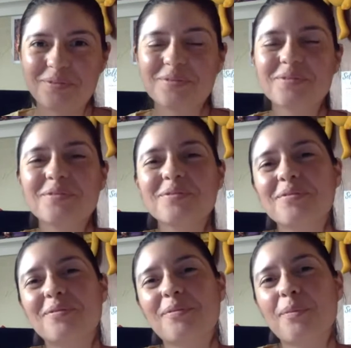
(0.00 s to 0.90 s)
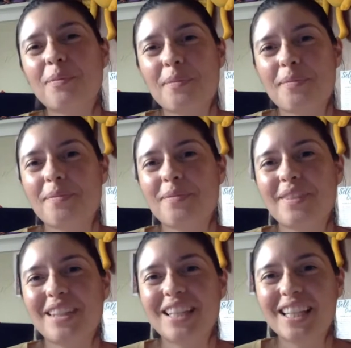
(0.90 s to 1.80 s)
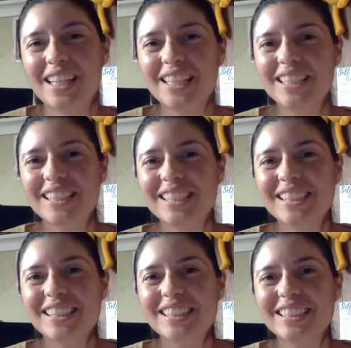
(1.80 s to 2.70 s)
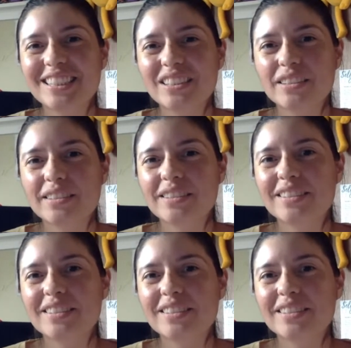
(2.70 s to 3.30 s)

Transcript: This person isn't speaking.